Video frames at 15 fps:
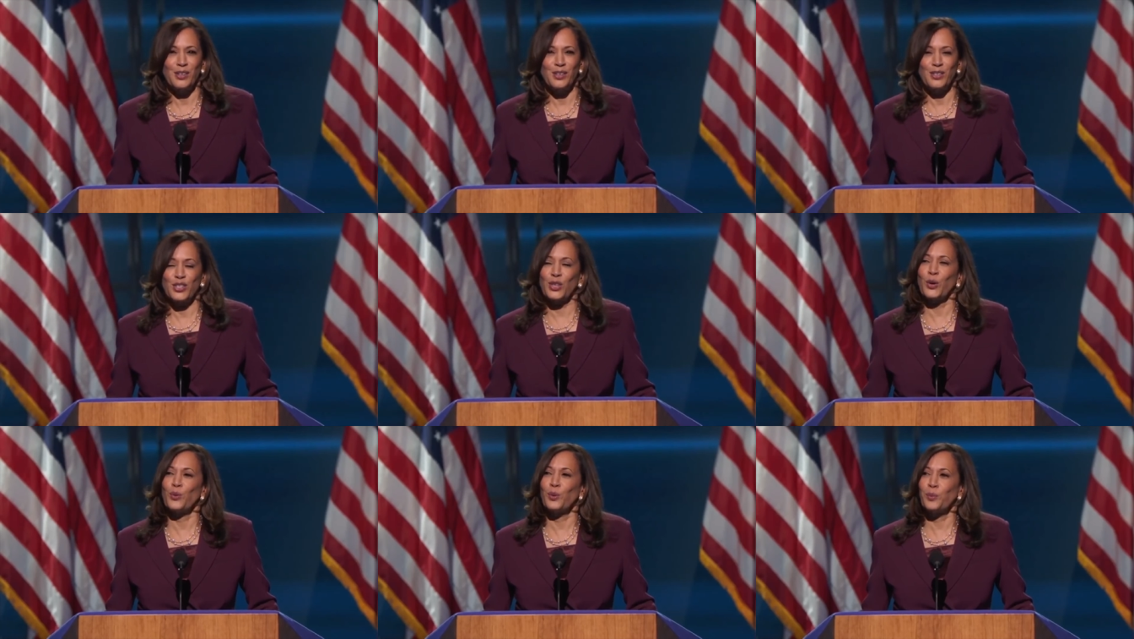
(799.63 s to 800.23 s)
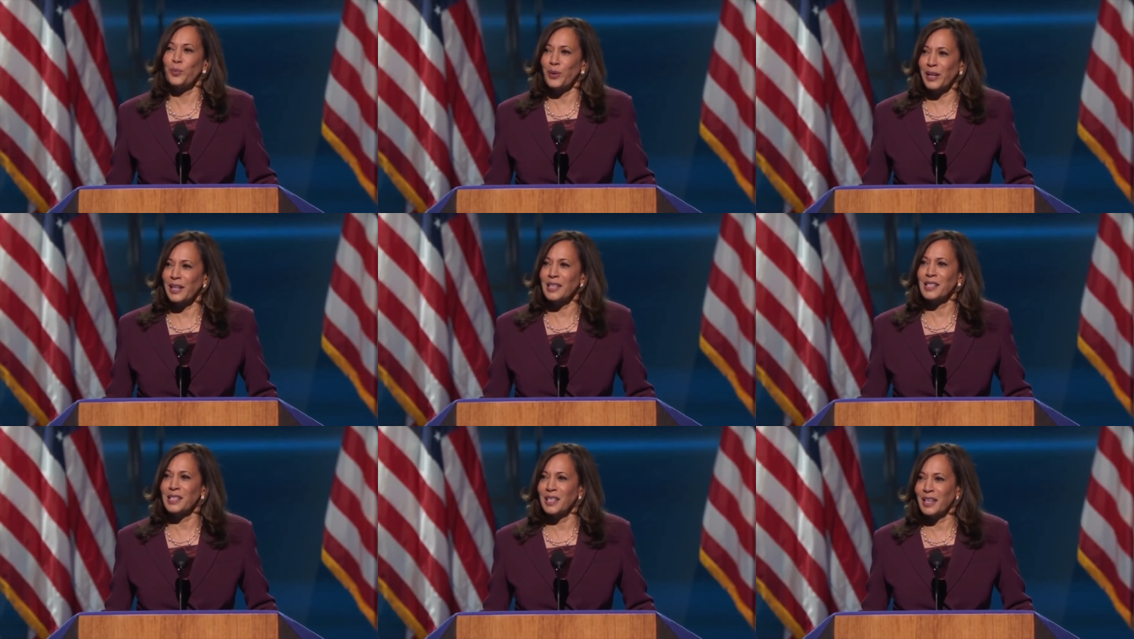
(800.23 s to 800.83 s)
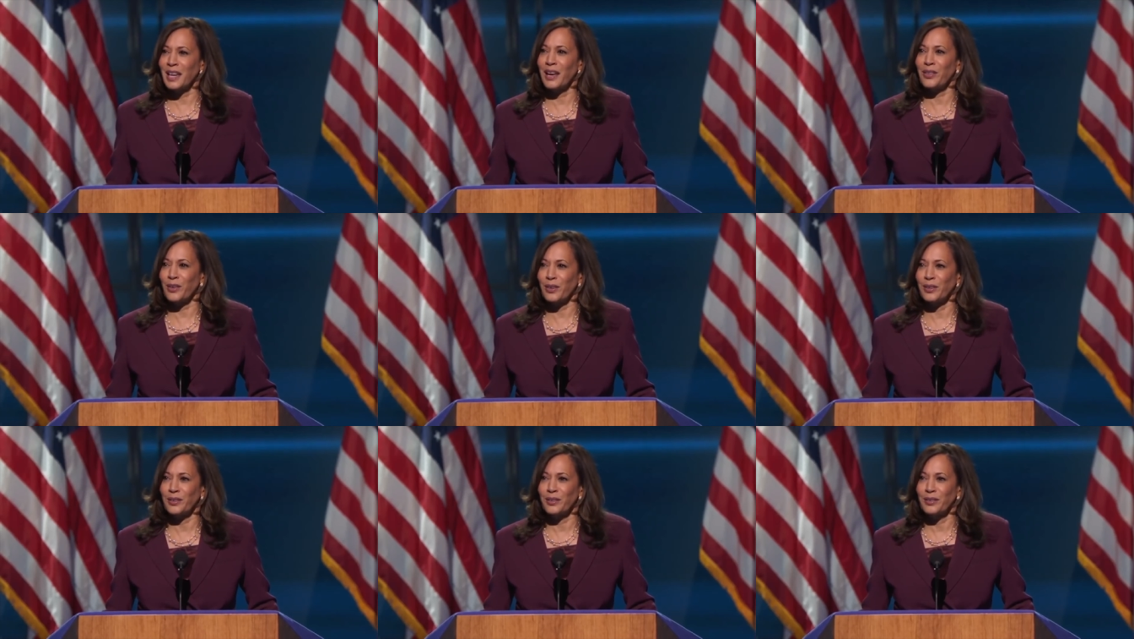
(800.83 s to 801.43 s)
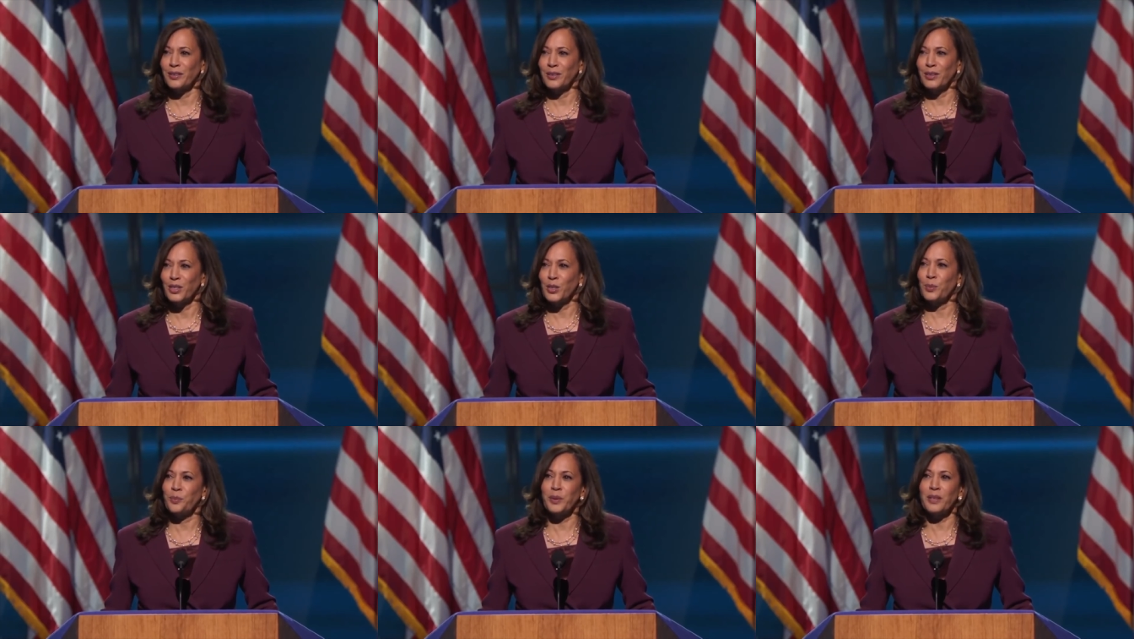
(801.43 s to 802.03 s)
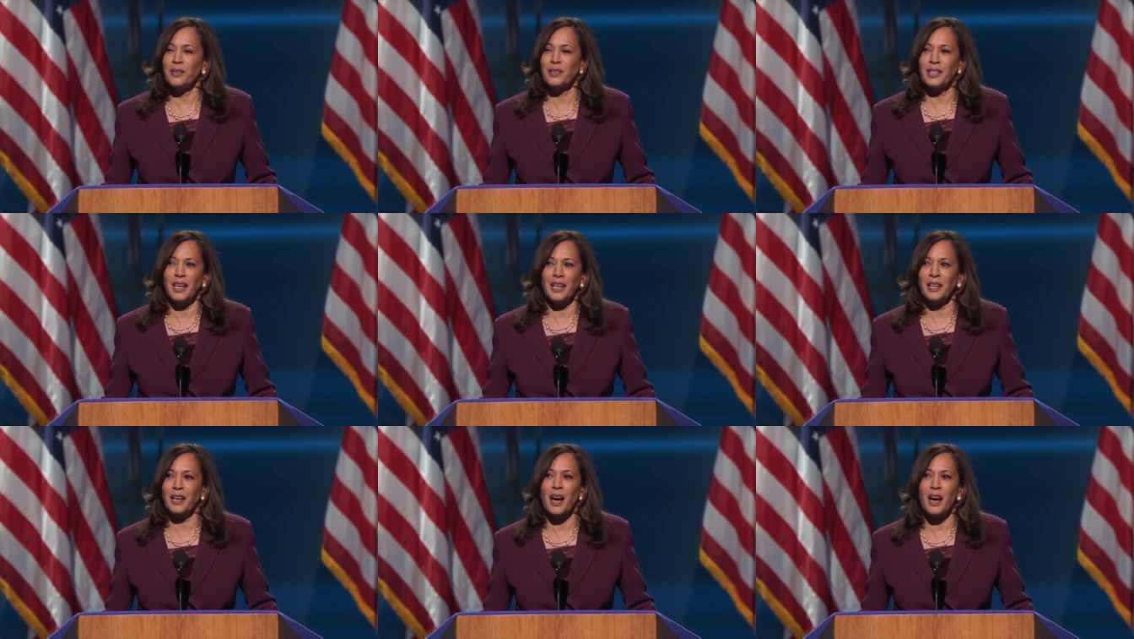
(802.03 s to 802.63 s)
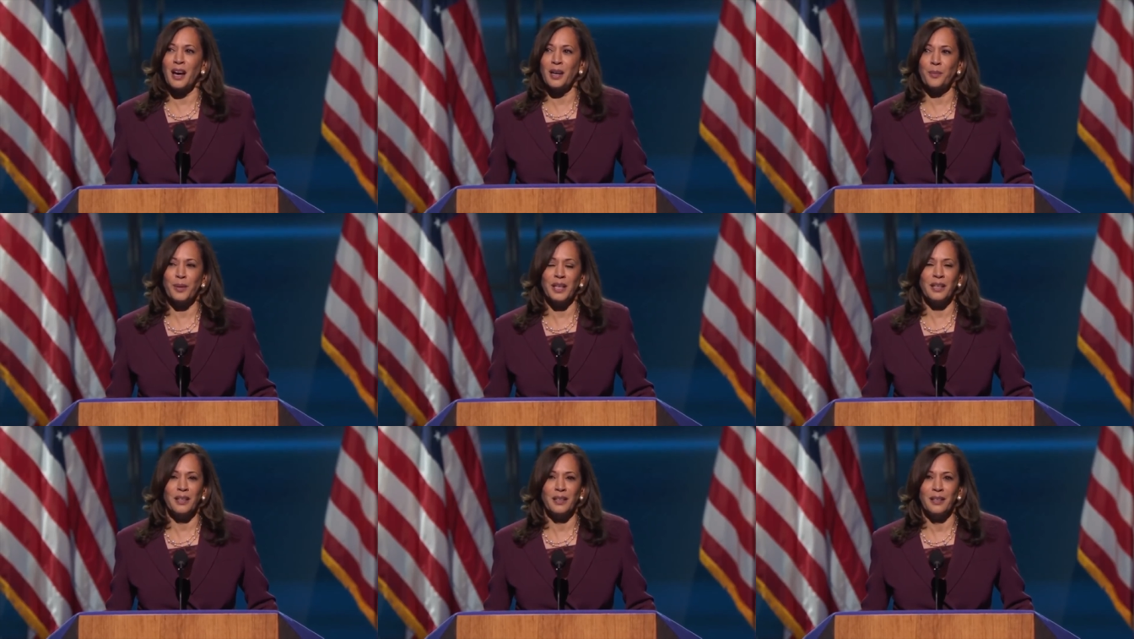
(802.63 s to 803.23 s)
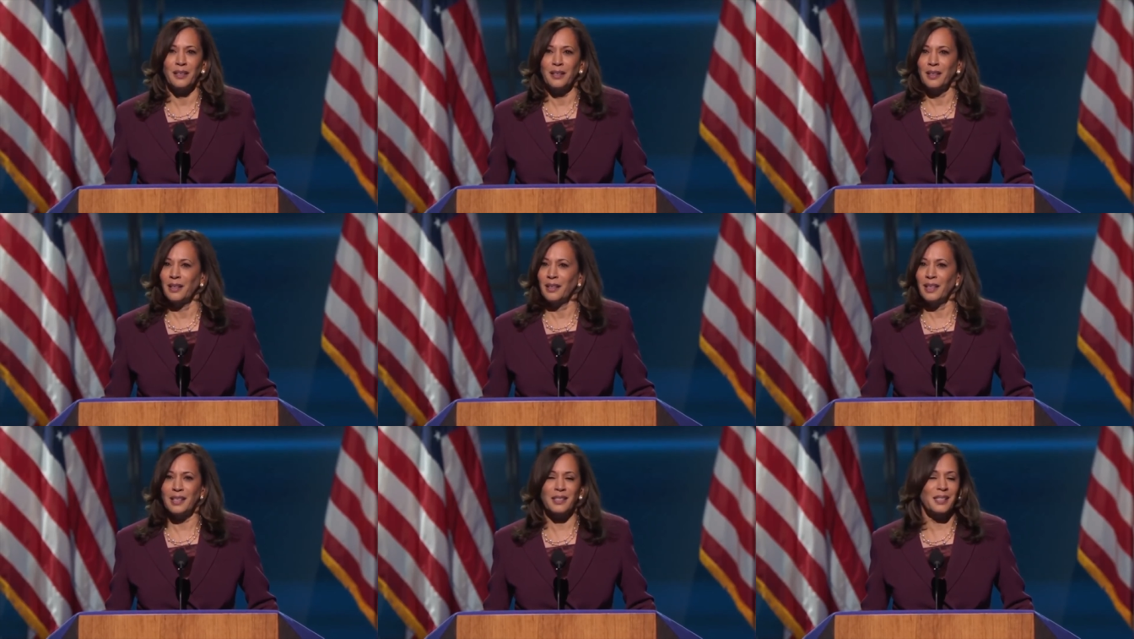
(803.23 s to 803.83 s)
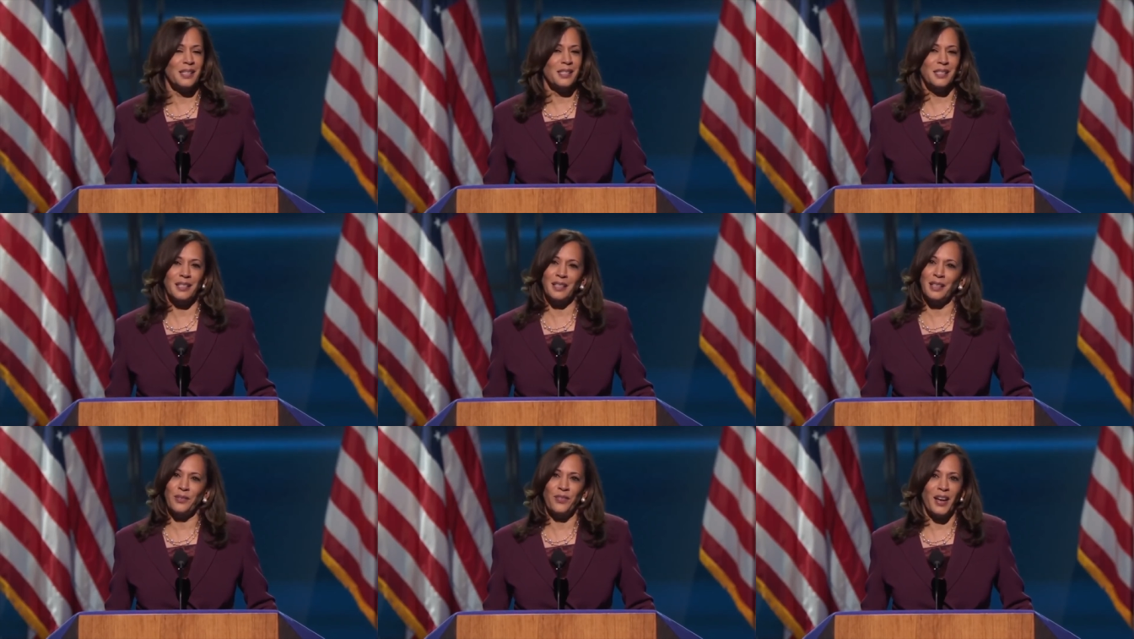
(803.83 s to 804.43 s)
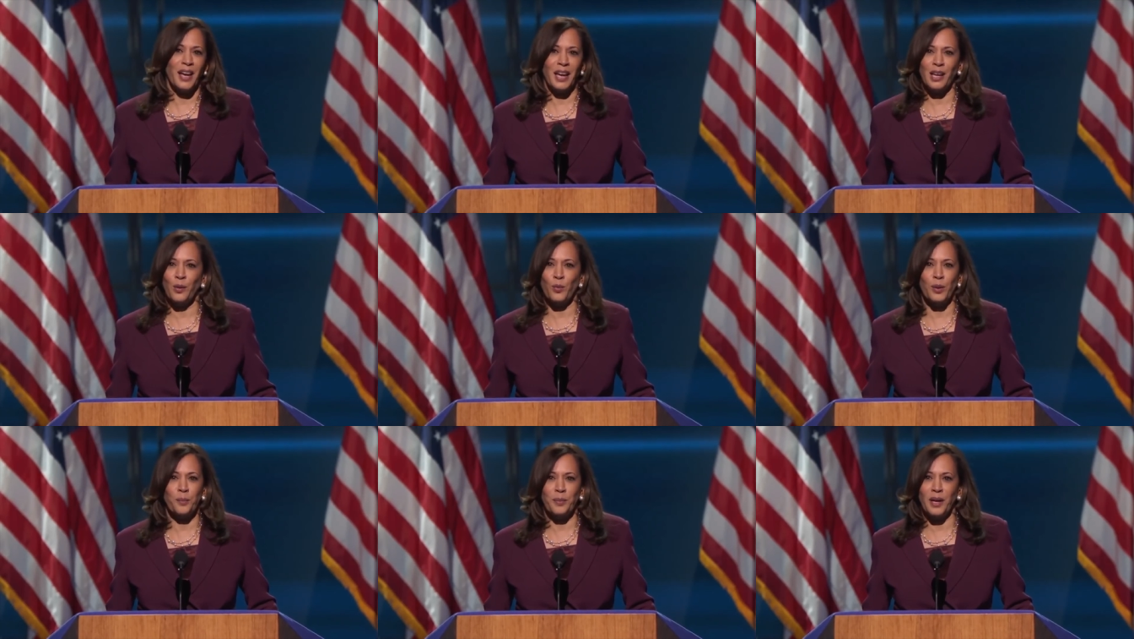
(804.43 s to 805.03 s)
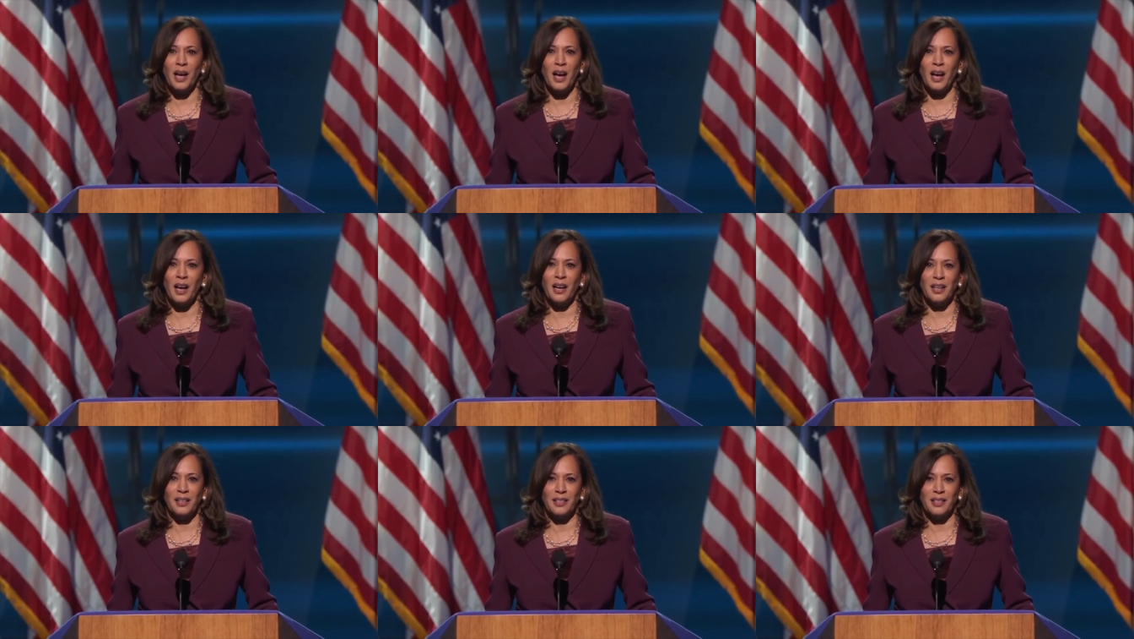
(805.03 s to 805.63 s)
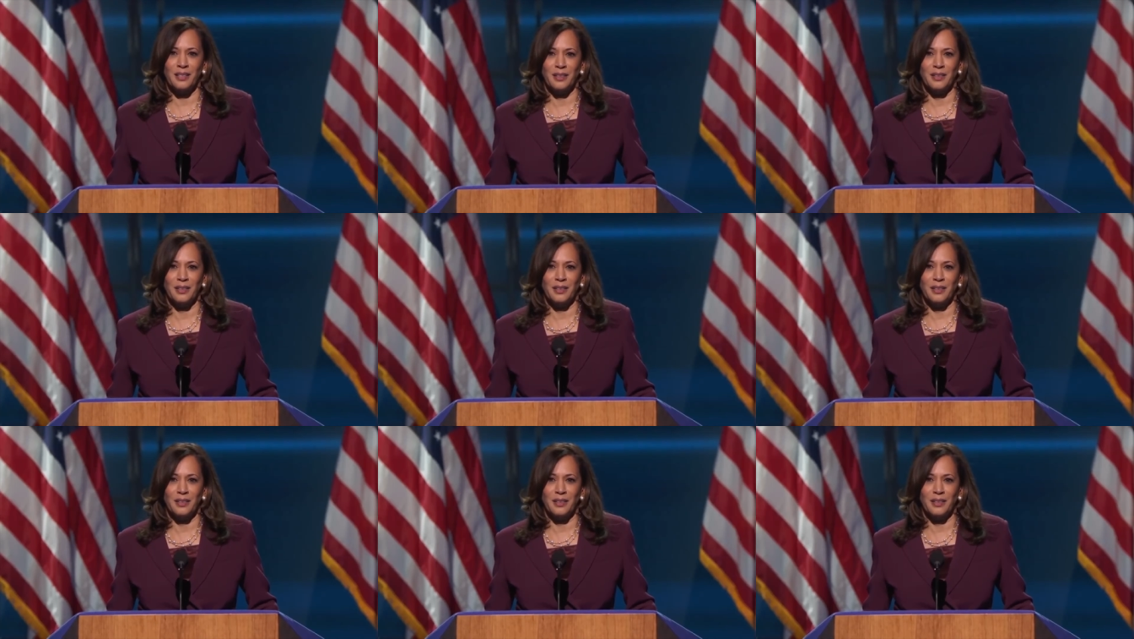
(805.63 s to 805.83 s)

Joe will bring us together to build an economy that doesn't leave anyone behind,